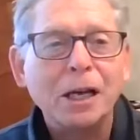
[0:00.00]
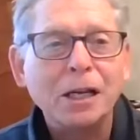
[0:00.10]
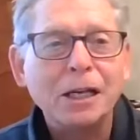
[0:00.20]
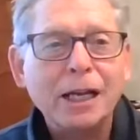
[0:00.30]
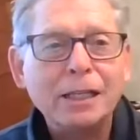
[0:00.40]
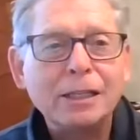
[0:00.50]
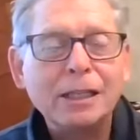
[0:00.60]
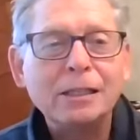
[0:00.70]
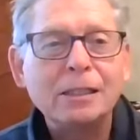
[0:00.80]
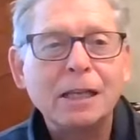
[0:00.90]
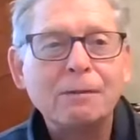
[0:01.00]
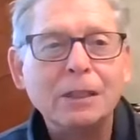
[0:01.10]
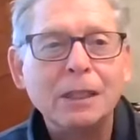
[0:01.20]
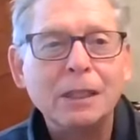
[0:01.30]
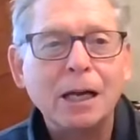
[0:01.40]
In
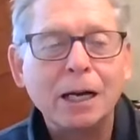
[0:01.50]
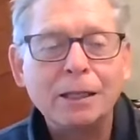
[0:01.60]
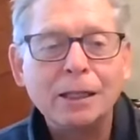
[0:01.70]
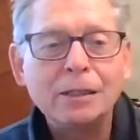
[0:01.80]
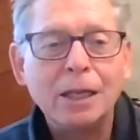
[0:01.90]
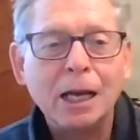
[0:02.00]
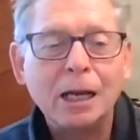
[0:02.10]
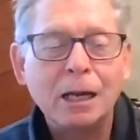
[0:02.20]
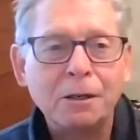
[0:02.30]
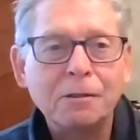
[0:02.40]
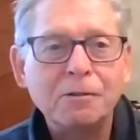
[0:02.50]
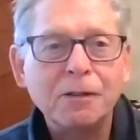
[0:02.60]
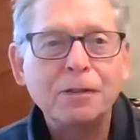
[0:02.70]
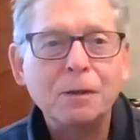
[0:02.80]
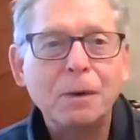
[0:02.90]
1870, on this day,
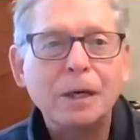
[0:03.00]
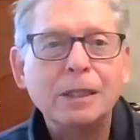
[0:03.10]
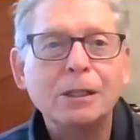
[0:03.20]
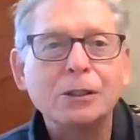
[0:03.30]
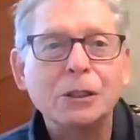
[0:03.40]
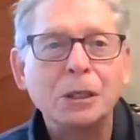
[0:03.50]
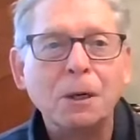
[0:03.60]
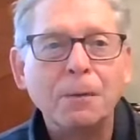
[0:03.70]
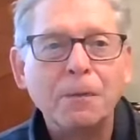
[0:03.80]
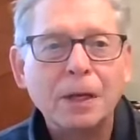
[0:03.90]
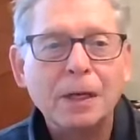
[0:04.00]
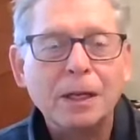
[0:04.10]
151 years ago,